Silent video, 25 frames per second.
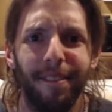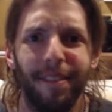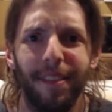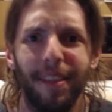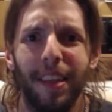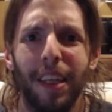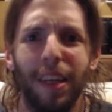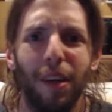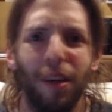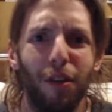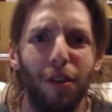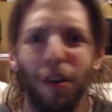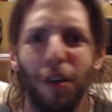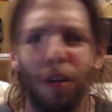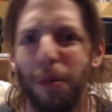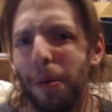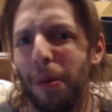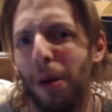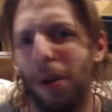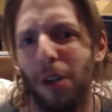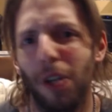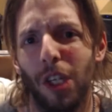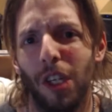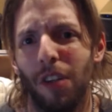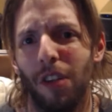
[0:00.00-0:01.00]
There's an
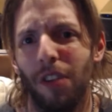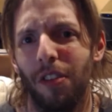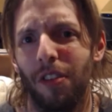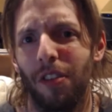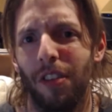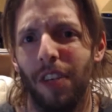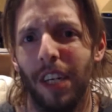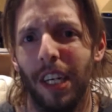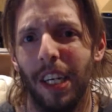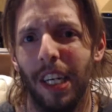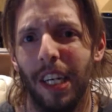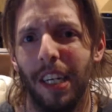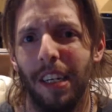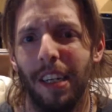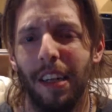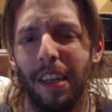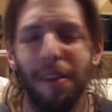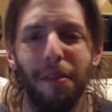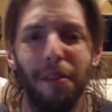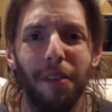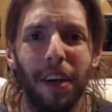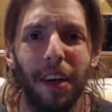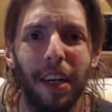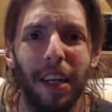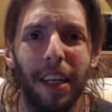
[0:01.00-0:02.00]
emotional scene.
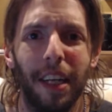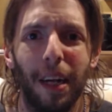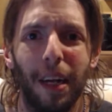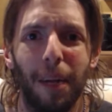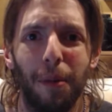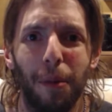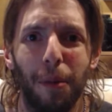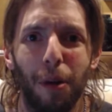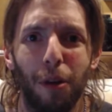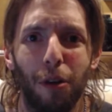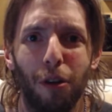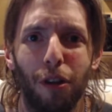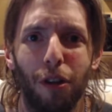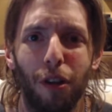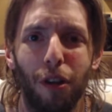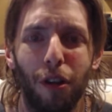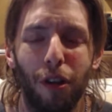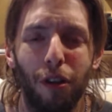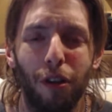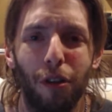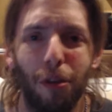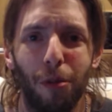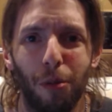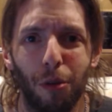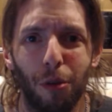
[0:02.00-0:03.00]
Didn't find it that emotional
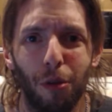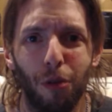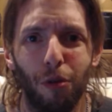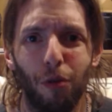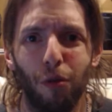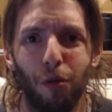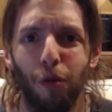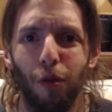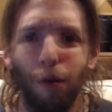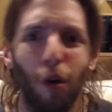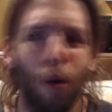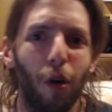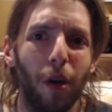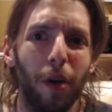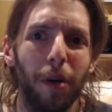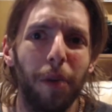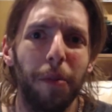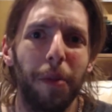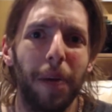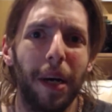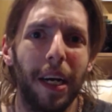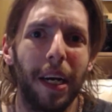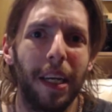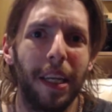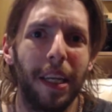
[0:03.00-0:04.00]
because it was ruined by